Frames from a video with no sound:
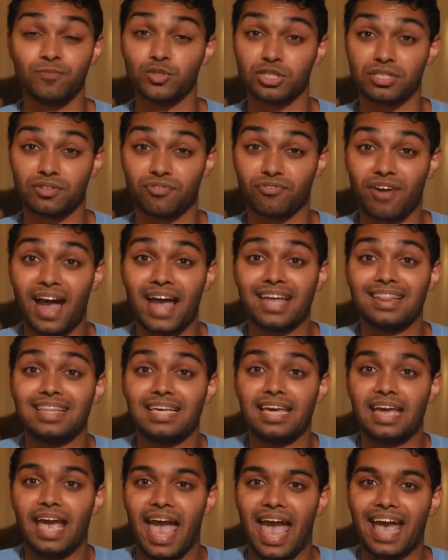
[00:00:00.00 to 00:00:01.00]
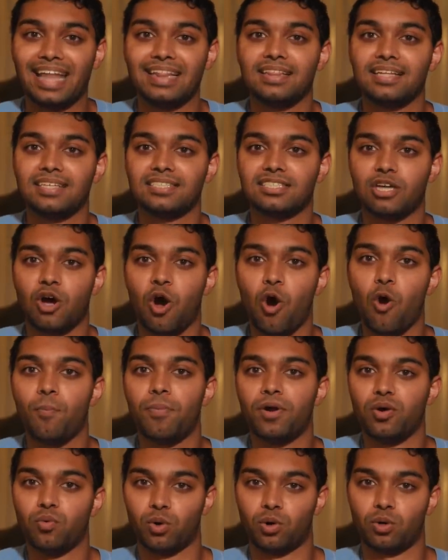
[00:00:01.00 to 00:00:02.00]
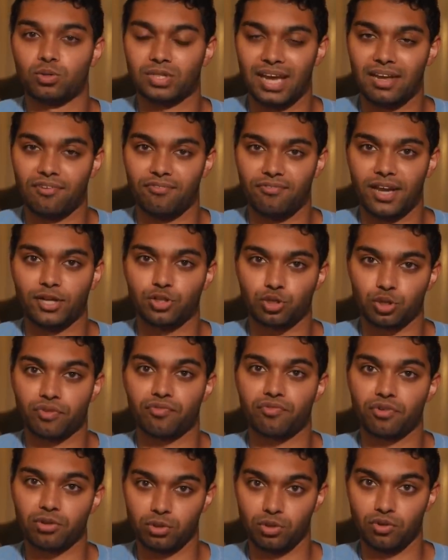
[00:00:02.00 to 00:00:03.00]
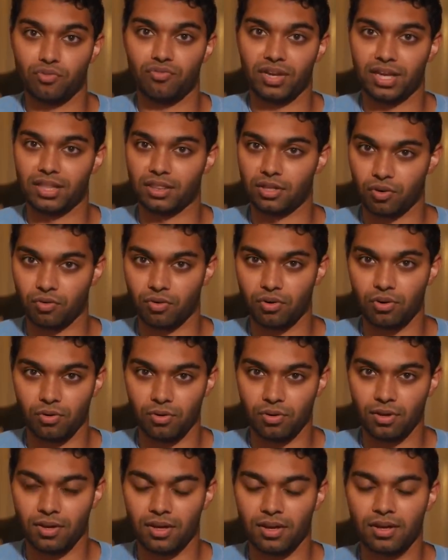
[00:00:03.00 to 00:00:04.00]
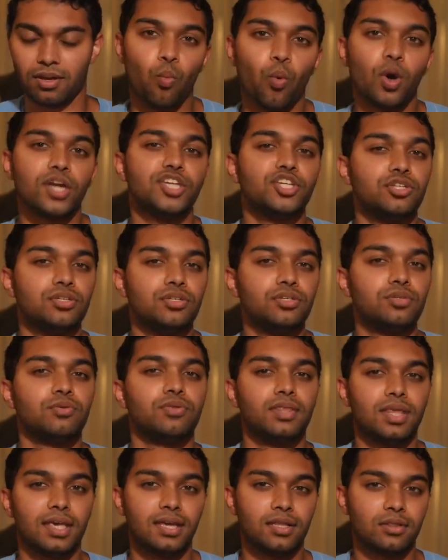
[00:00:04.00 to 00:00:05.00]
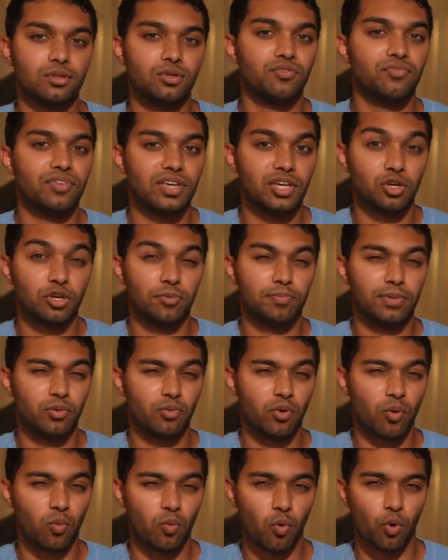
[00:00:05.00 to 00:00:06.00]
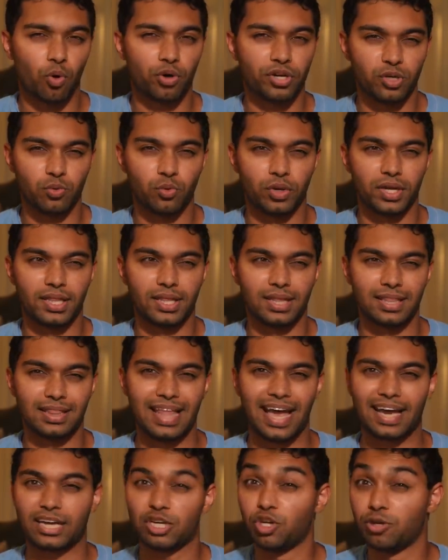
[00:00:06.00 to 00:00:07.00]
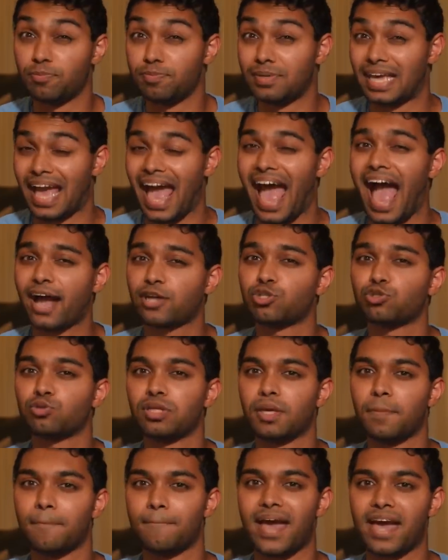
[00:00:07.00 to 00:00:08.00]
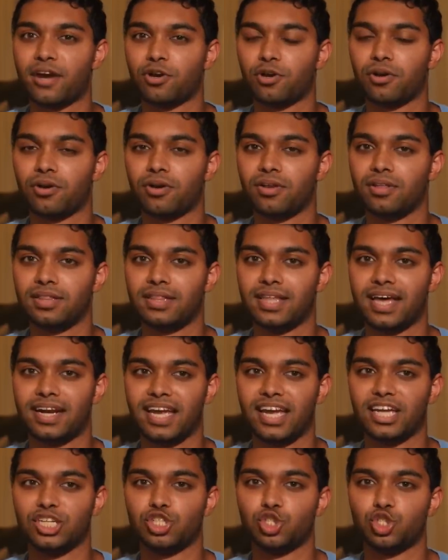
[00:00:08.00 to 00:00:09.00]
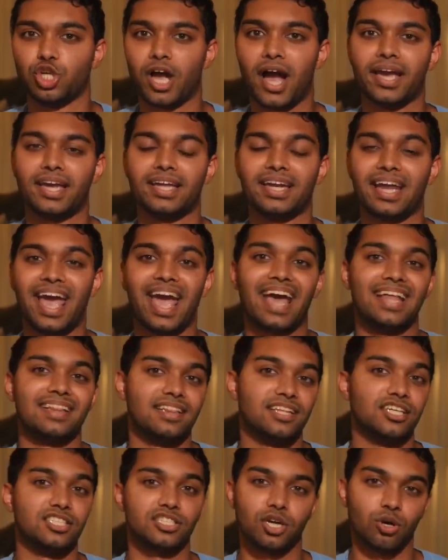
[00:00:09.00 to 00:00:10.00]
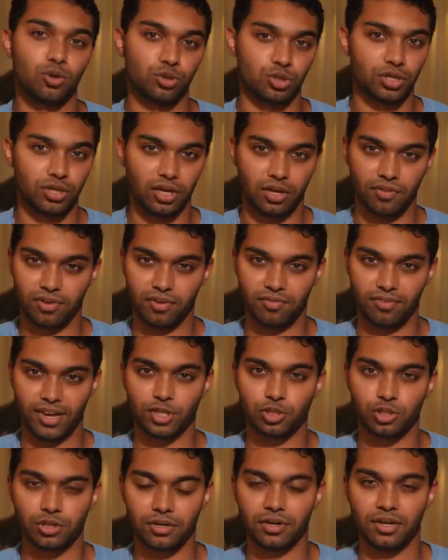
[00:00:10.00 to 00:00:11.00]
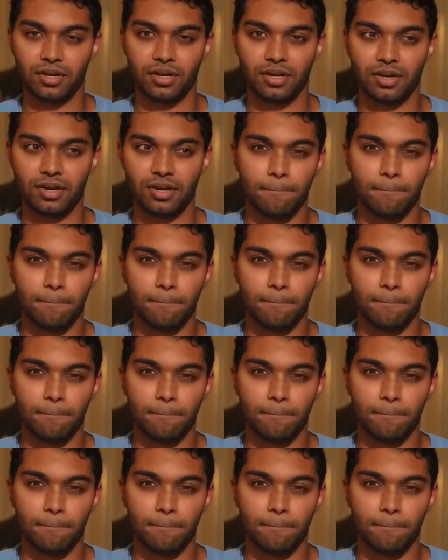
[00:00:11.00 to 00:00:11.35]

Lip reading: just finally endless open world adventure for Luffy and the crew. What do you think Luffy could be rewarded with that could be actually better than a giant endless ocean of adventure?